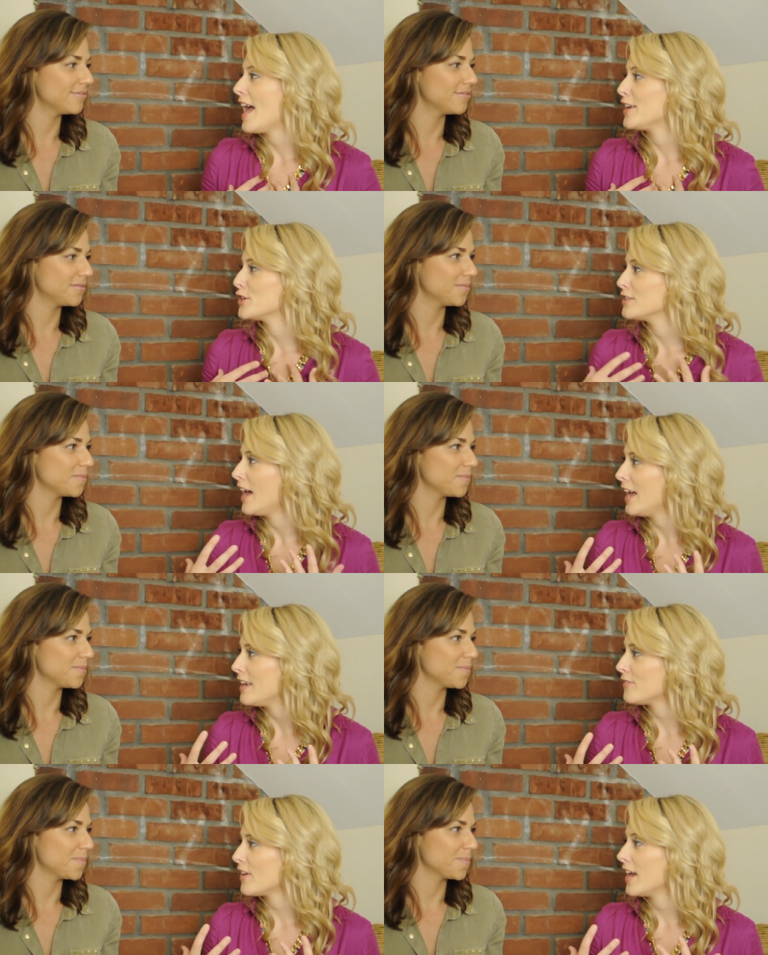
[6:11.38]
Speaker 1: and your
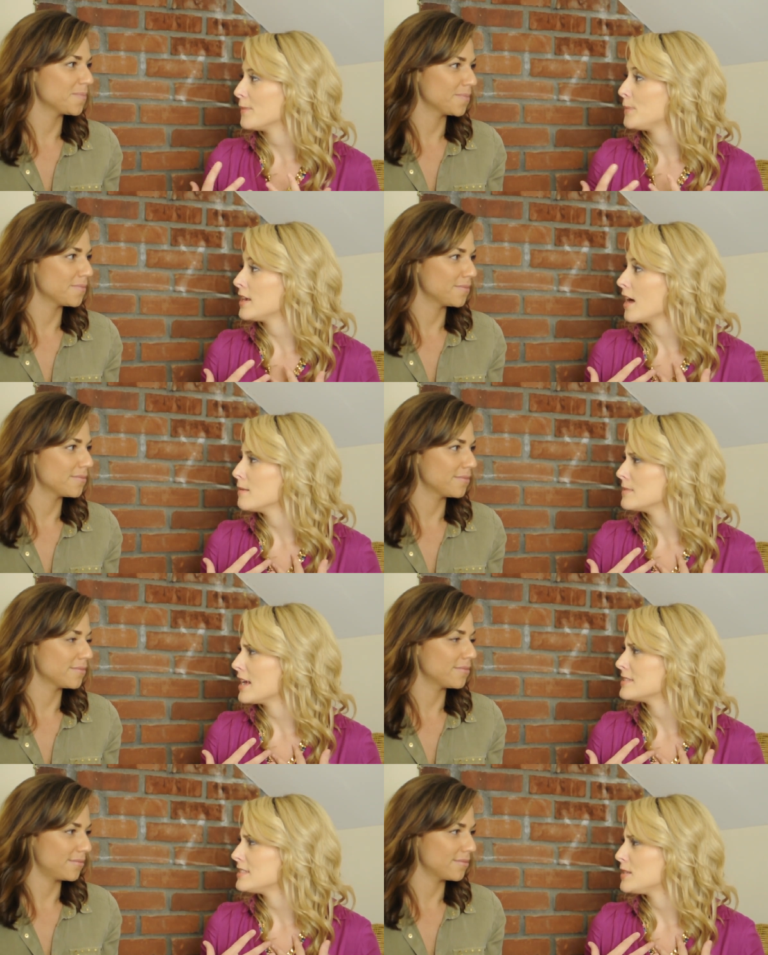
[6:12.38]
life become
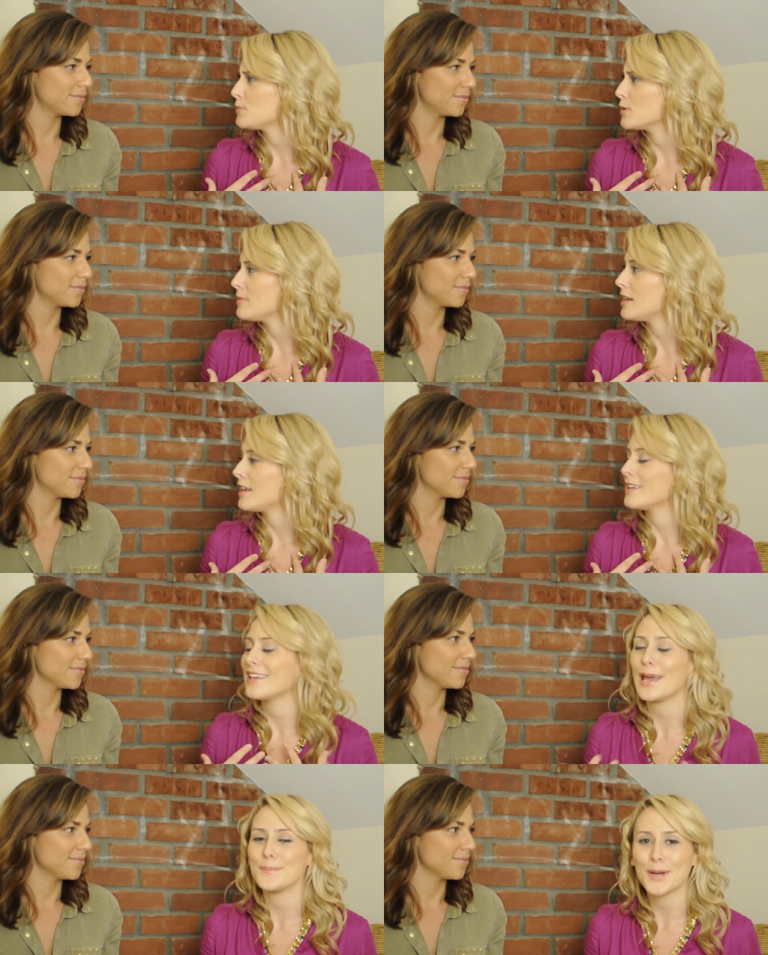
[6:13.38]
has a deeper
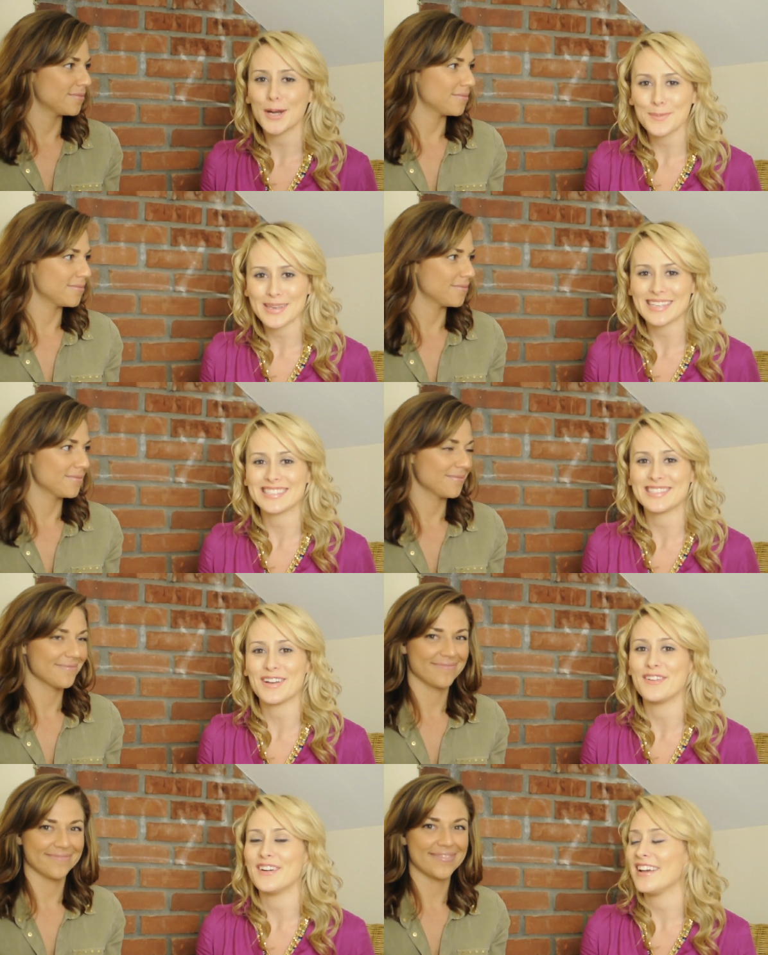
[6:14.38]
meaning and purpose.
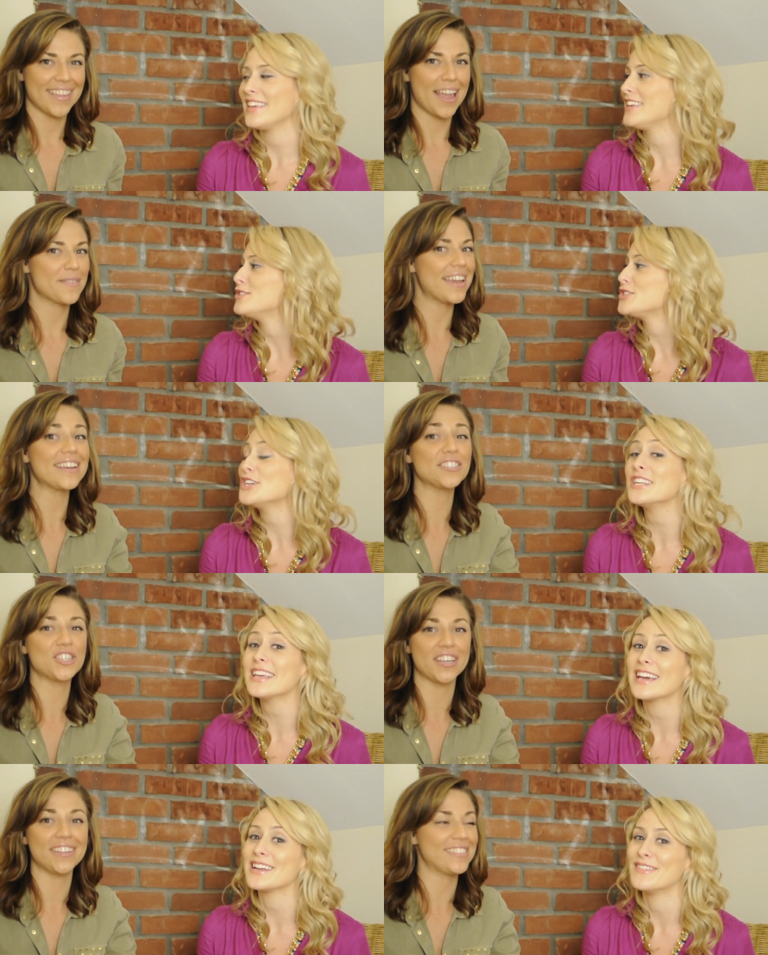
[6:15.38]
So you should
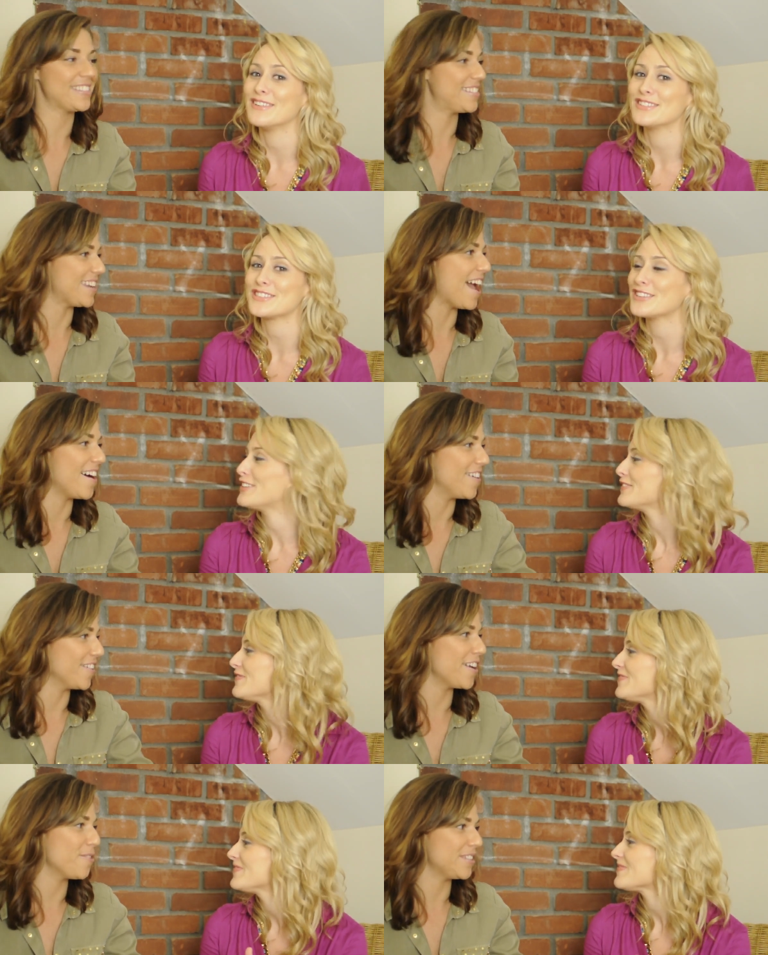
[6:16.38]
get emotional.
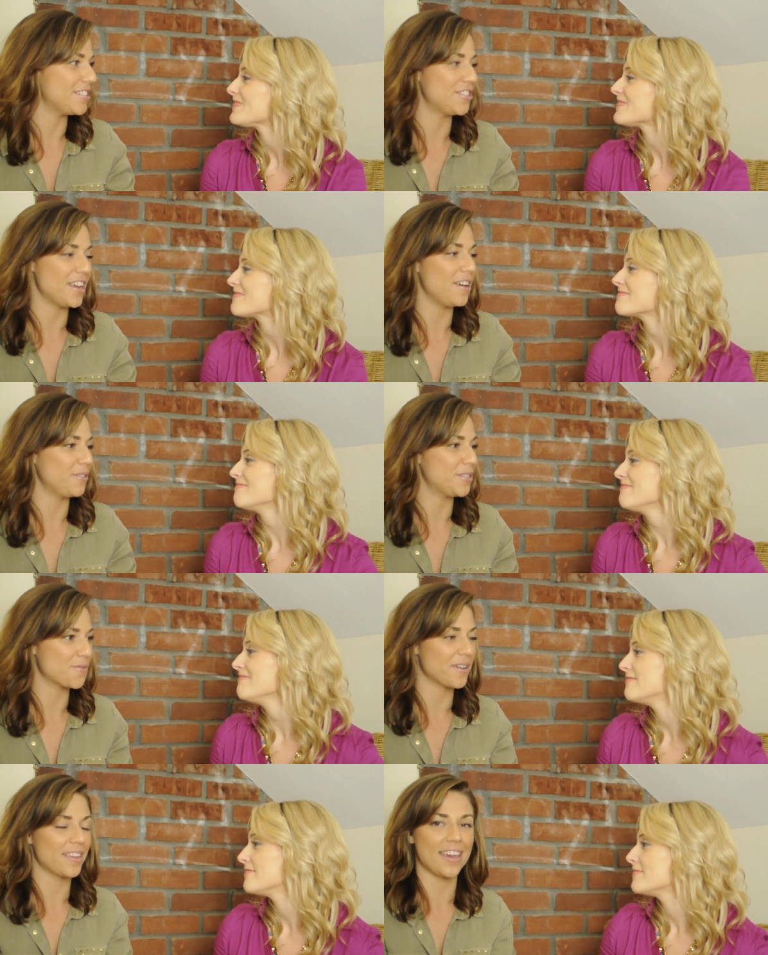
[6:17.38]
No, it
Speaker 2: was it
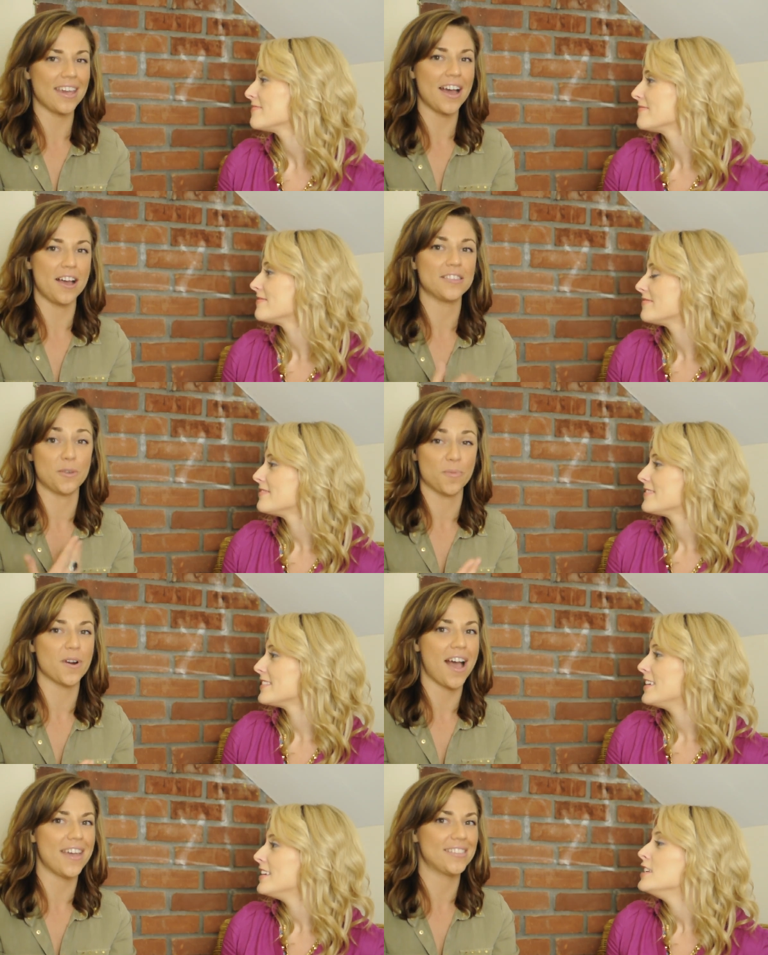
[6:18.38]
was really a
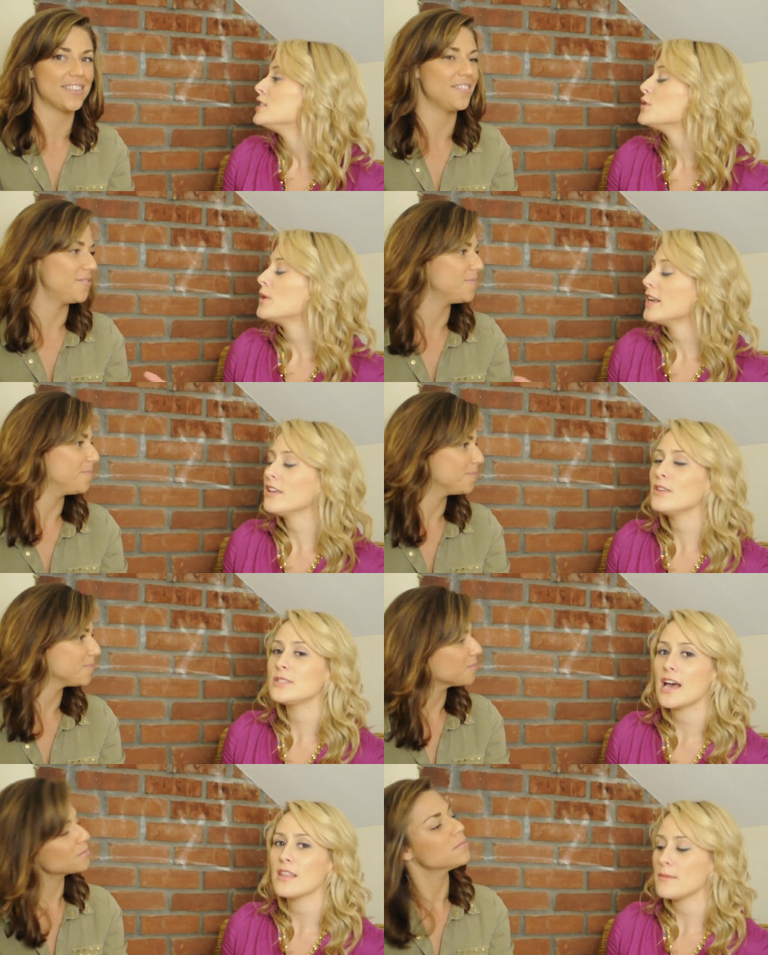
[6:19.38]
surprise. So why
Speaker 1: don't
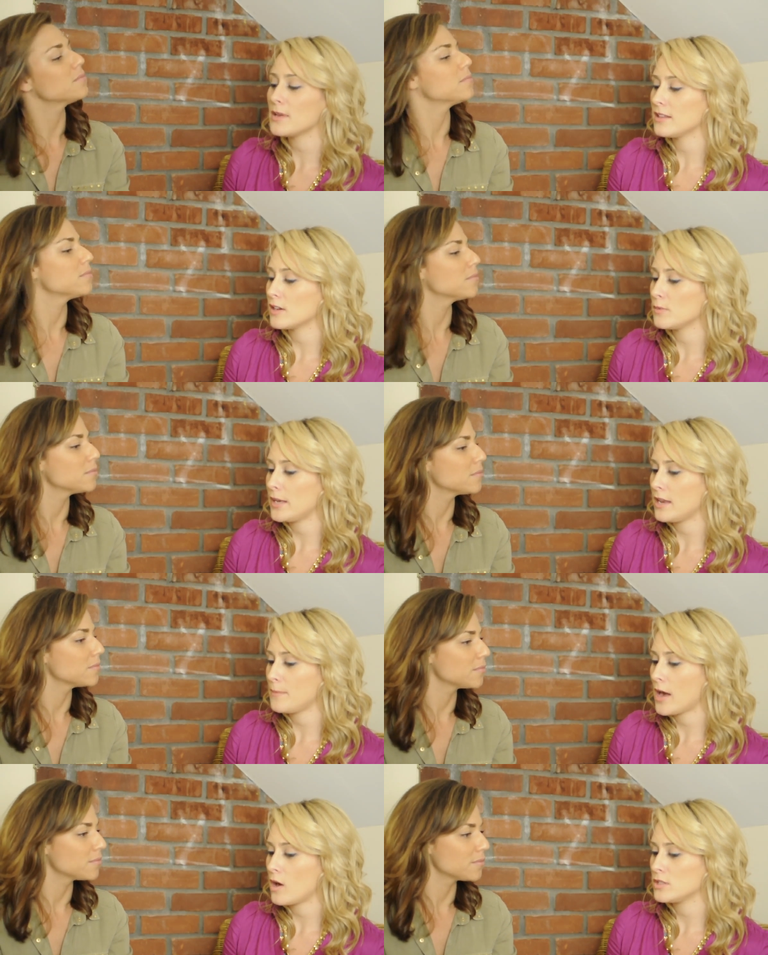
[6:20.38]
you tell them a little
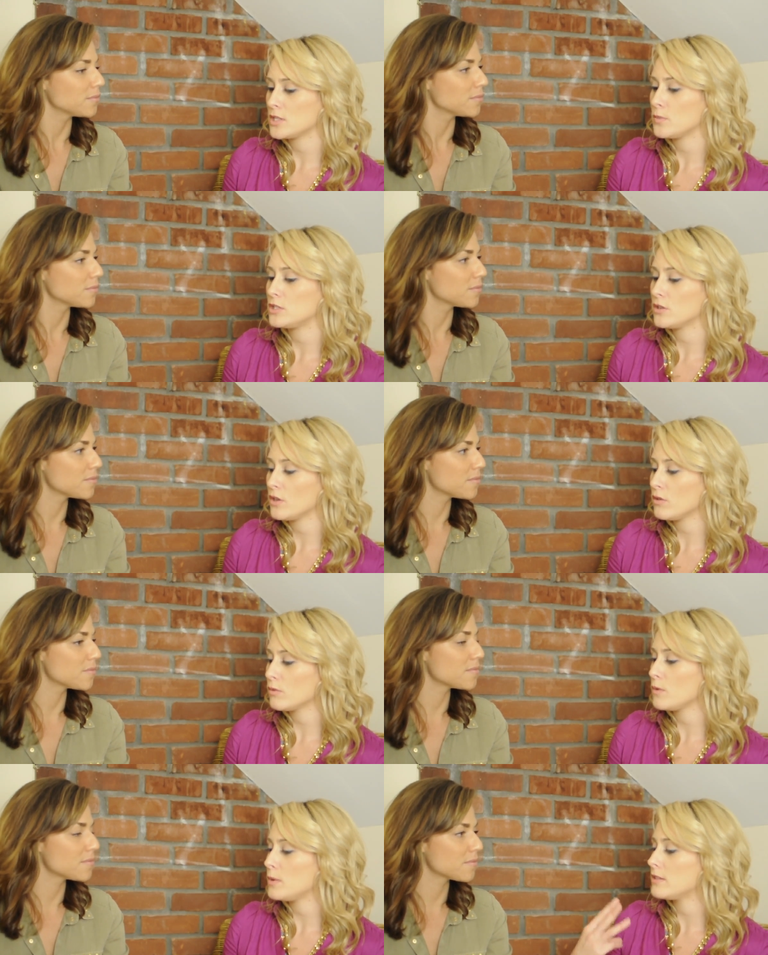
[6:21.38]
bit about? So we took
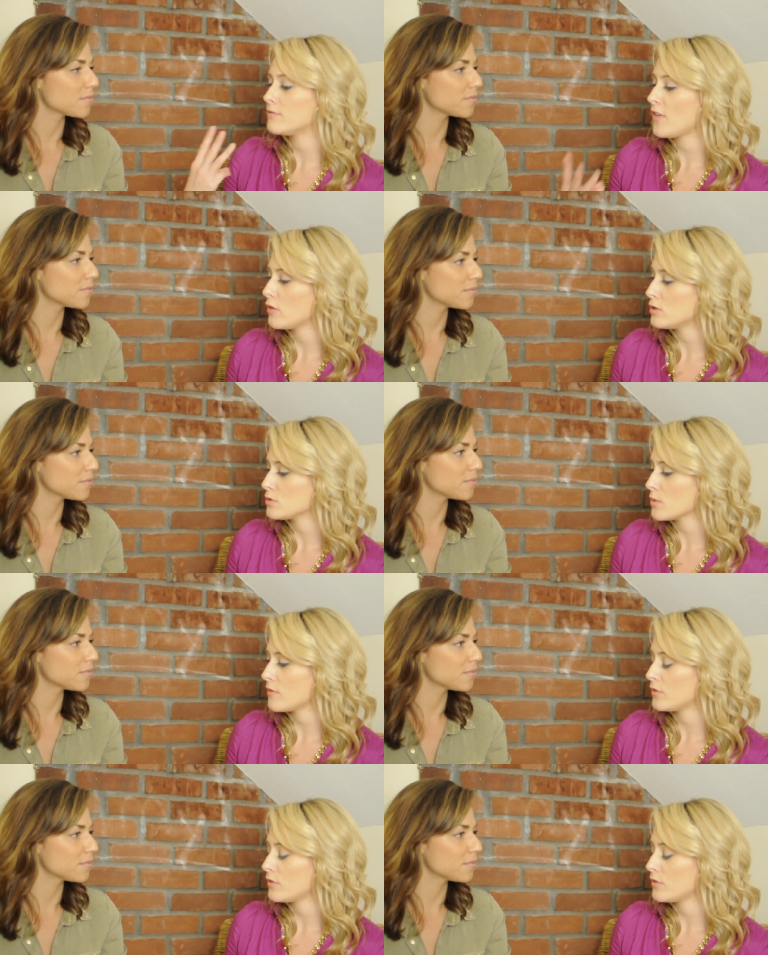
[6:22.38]
you through. We found those three